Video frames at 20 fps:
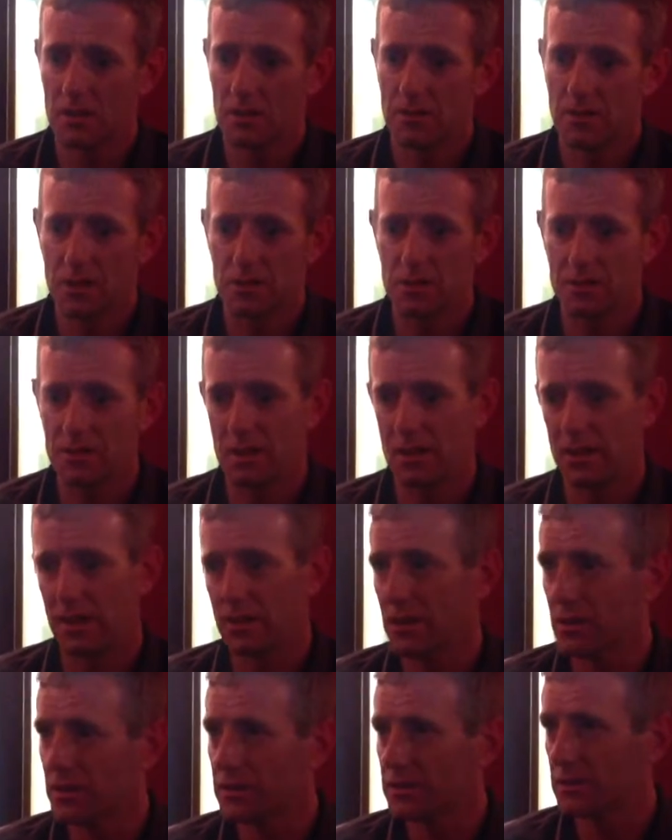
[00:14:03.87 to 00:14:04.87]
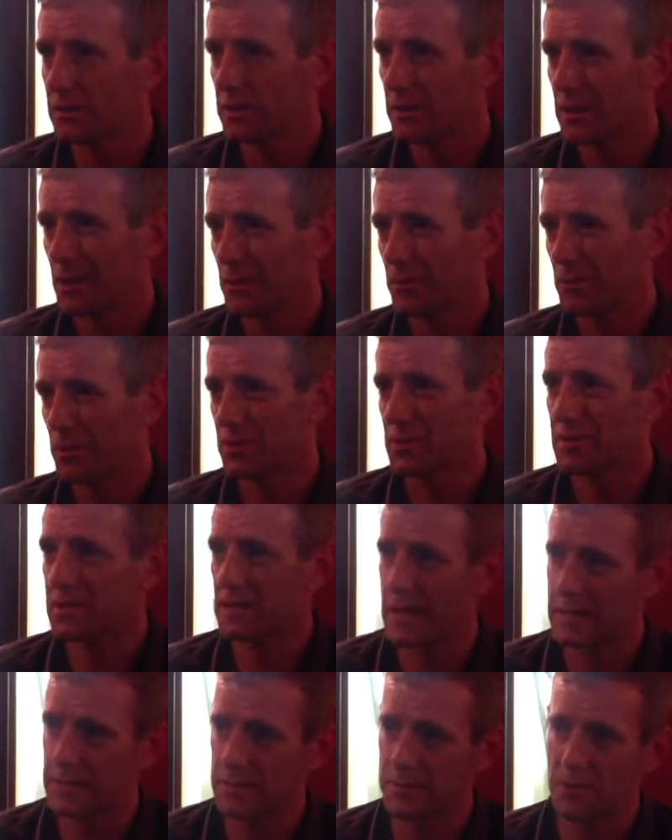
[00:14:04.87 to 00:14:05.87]
not just the lyrics, but the
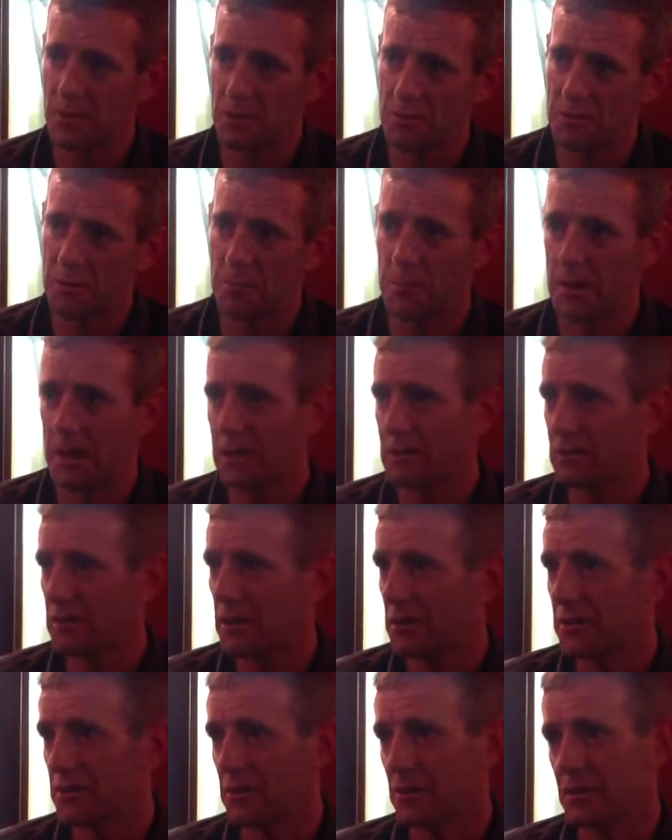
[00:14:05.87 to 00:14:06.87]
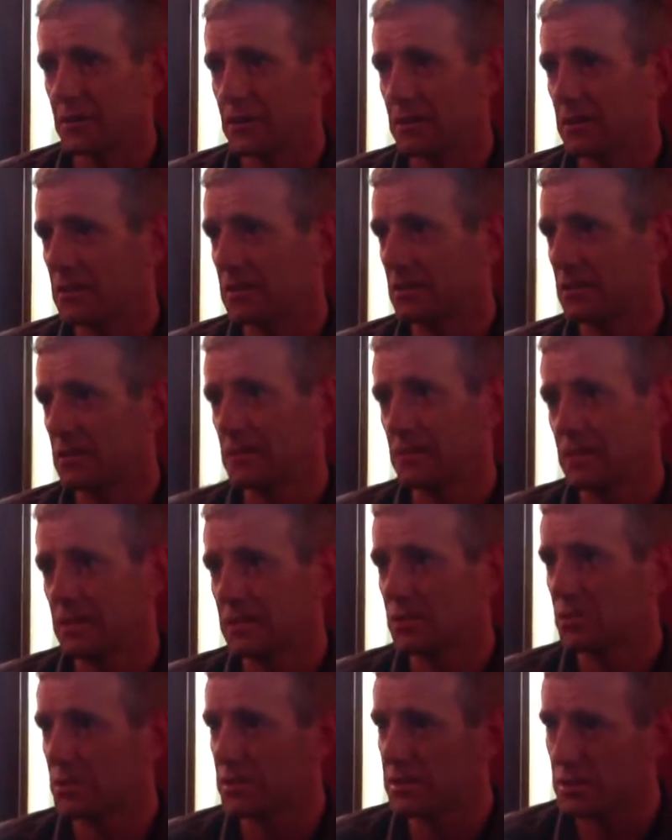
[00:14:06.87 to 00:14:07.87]
saxophone in the background or the, the
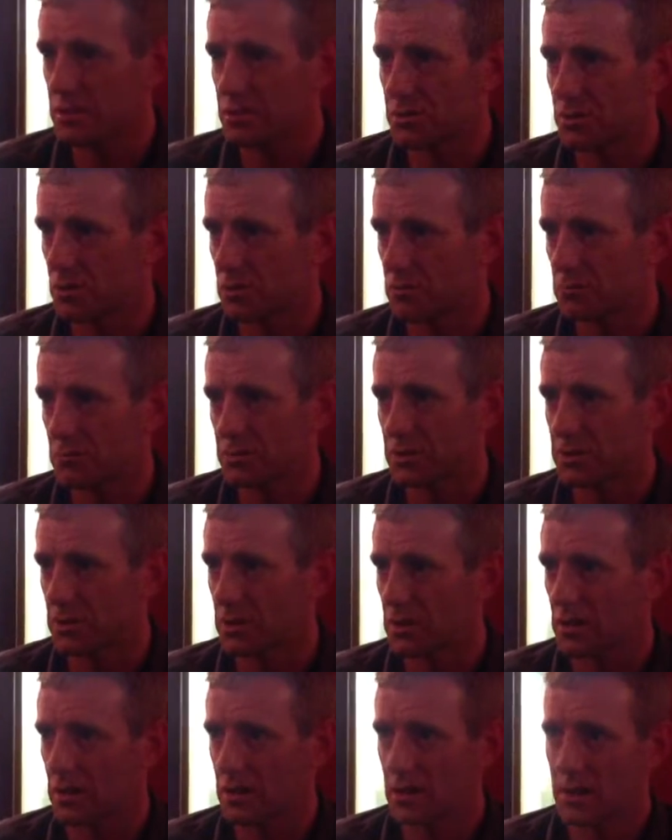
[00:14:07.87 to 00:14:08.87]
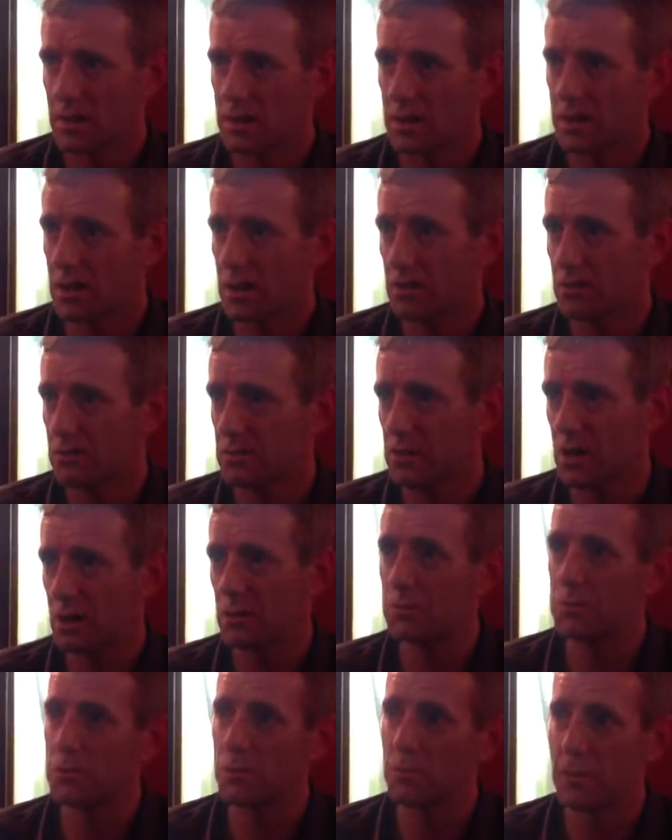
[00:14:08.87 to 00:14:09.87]
exquisite drums or, you know,
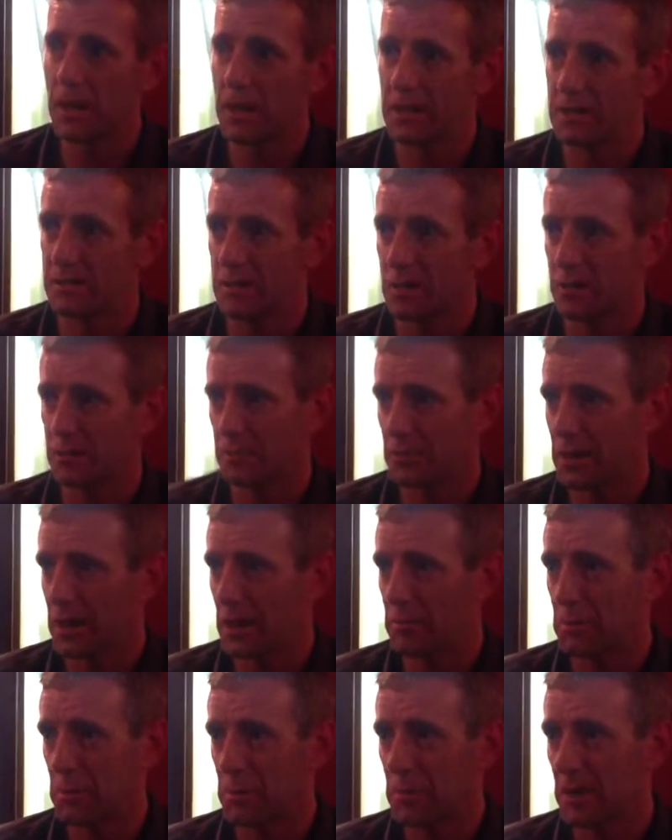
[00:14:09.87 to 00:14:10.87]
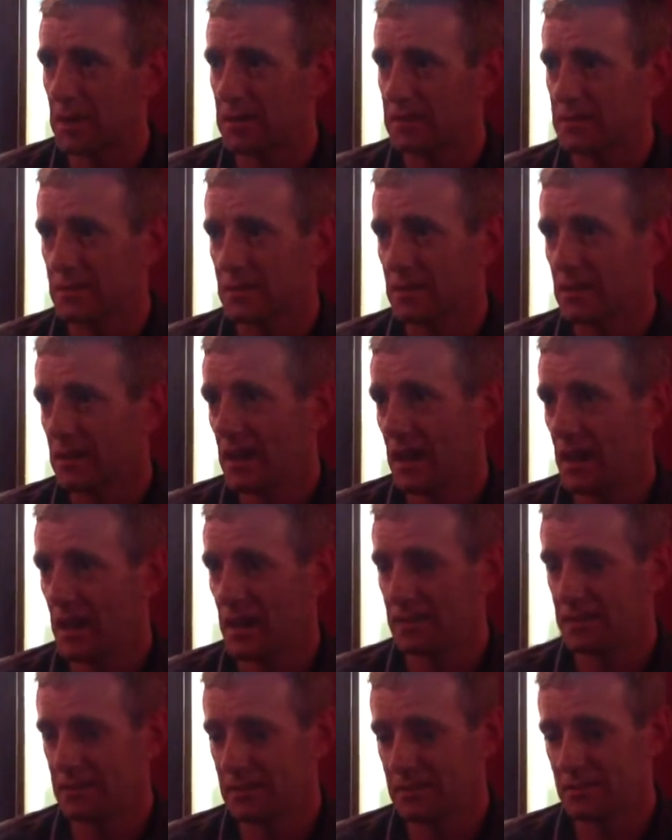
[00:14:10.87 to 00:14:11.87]
go to a place, go to a happy place
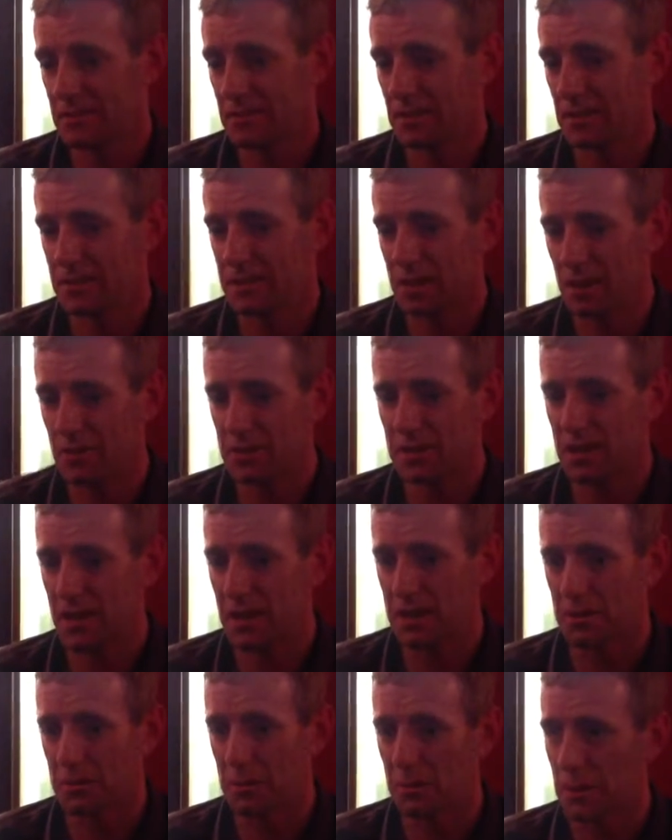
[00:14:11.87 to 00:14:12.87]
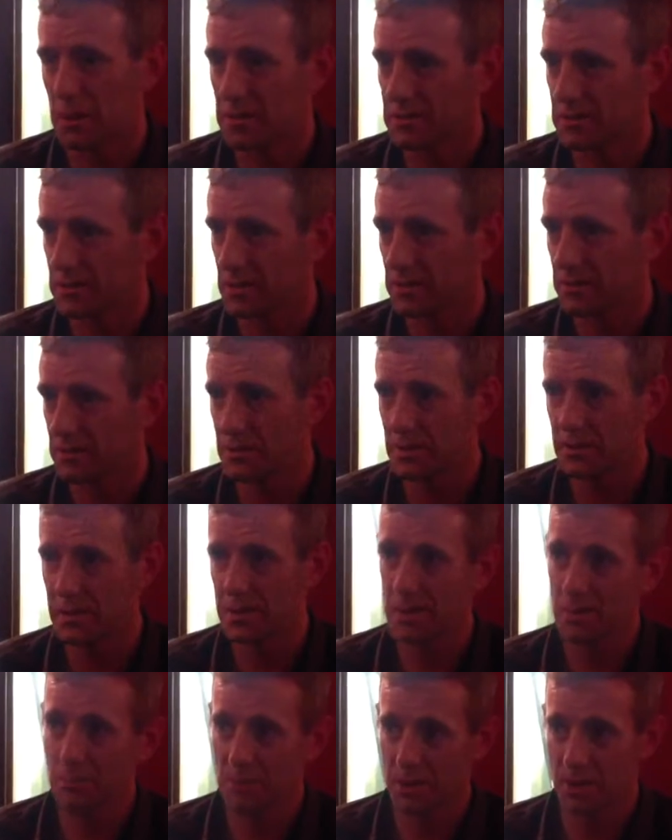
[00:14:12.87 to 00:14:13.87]
and associate it with positivity
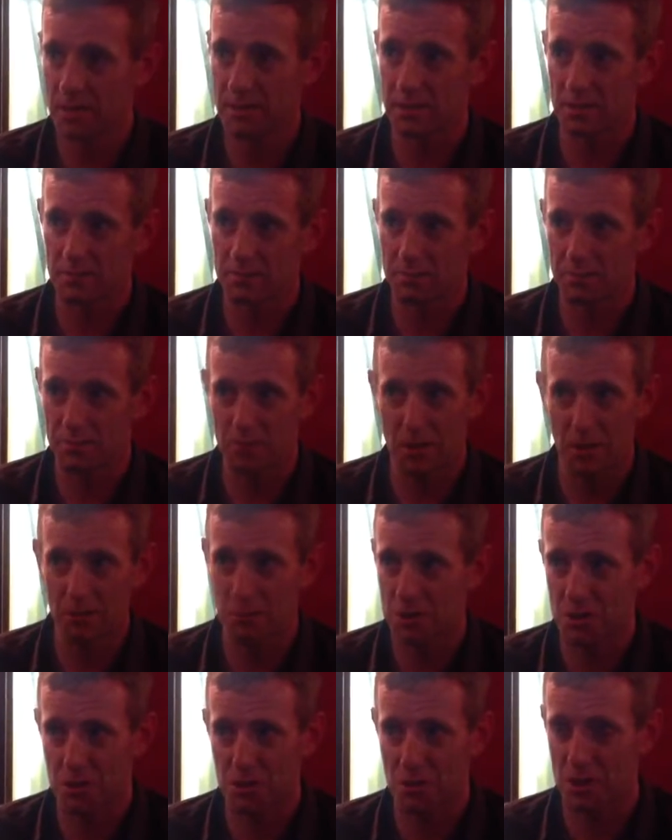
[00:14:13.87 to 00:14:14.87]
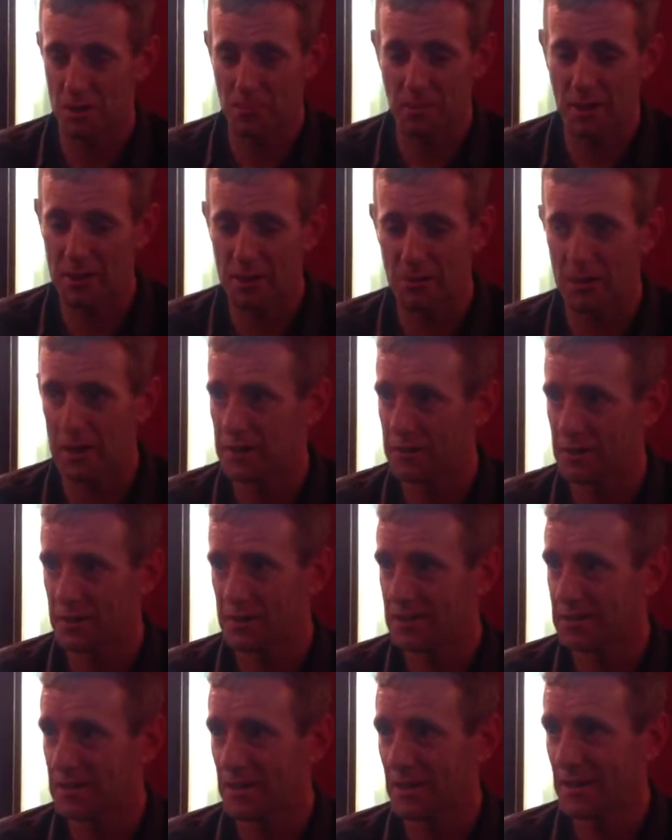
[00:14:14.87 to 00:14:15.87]
because I'm, I'm sure no matter whether
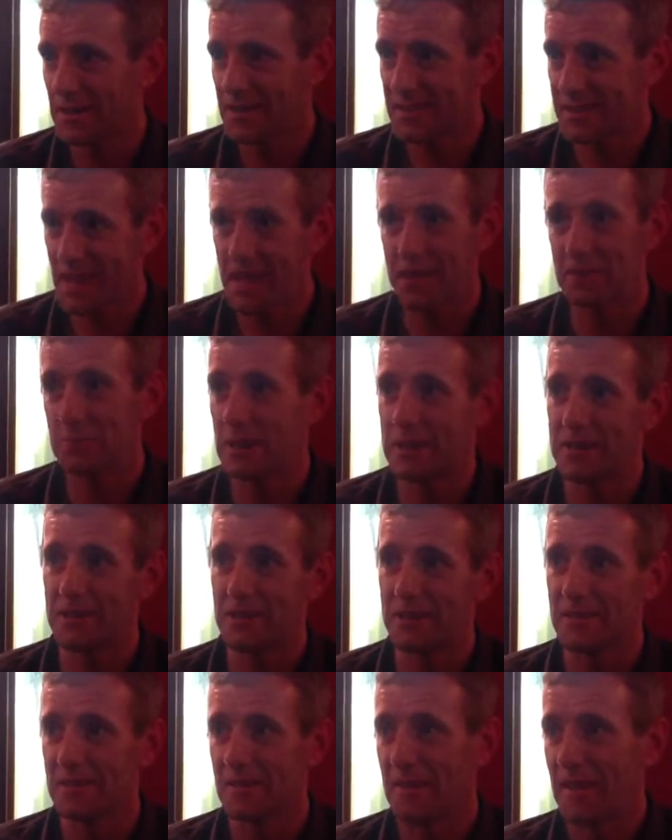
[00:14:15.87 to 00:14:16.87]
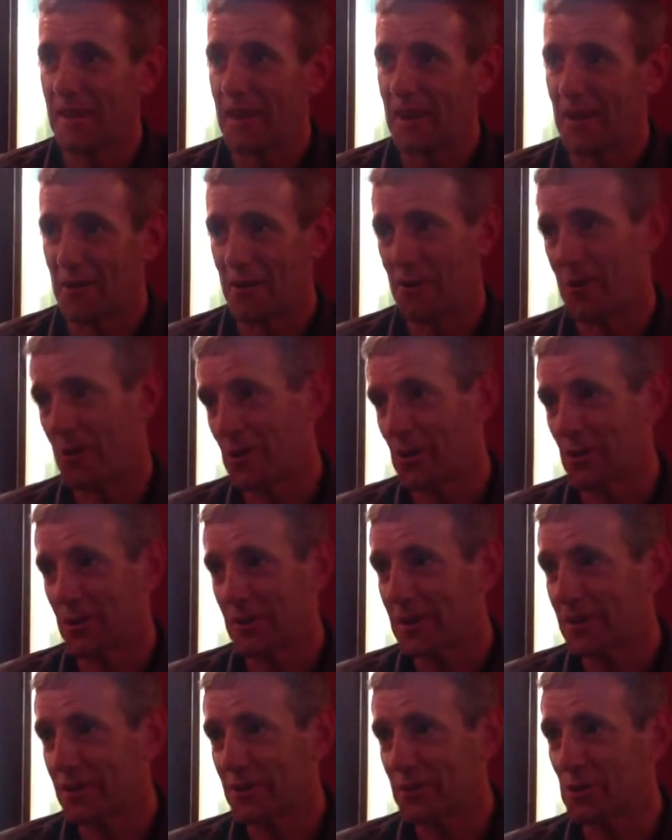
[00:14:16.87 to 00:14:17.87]
it's death metal or
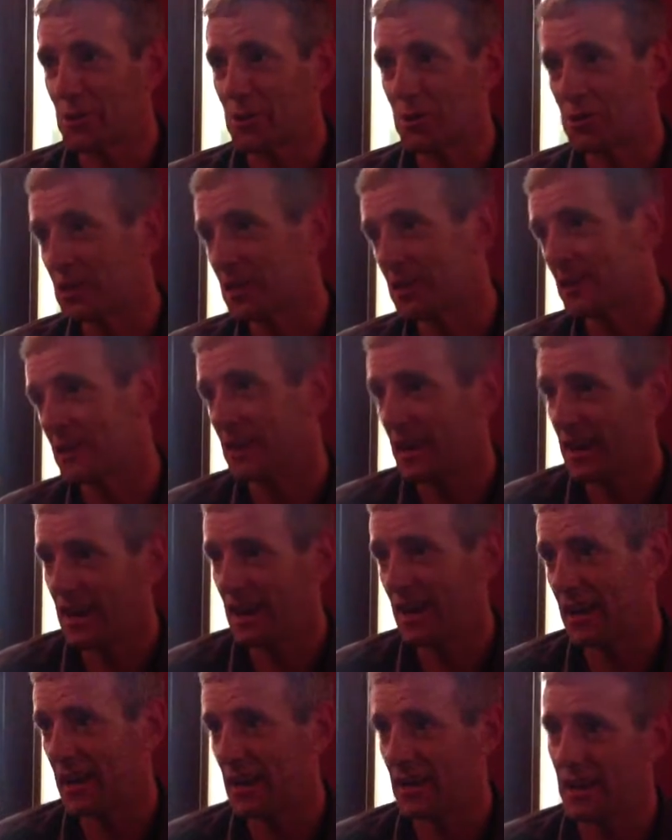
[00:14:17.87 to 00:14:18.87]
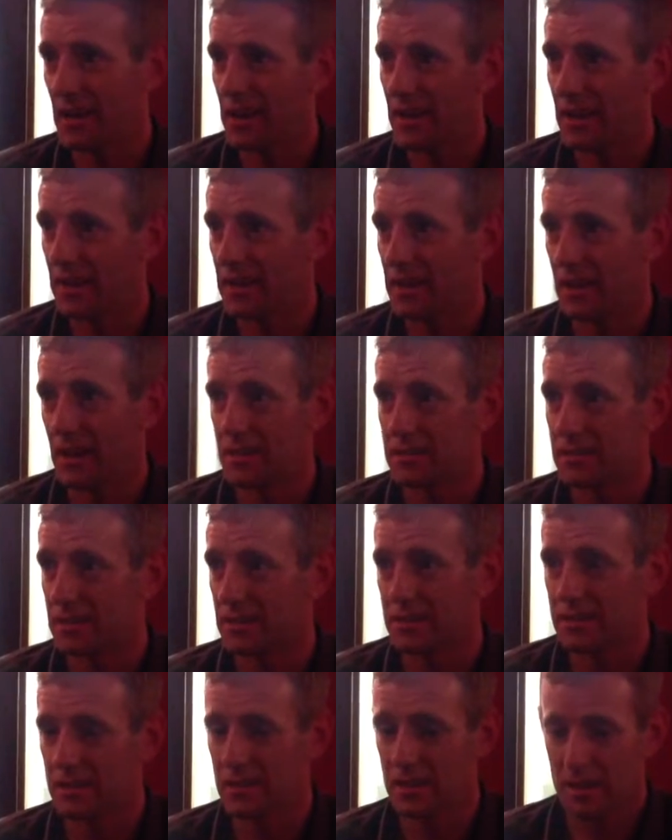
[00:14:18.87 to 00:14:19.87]
crooning uh,
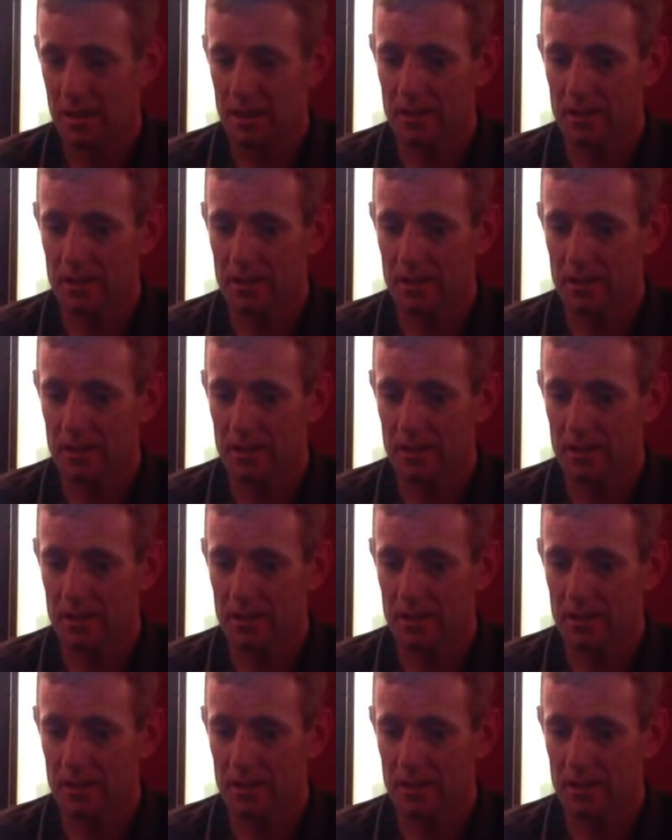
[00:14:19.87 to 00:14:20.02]
classics,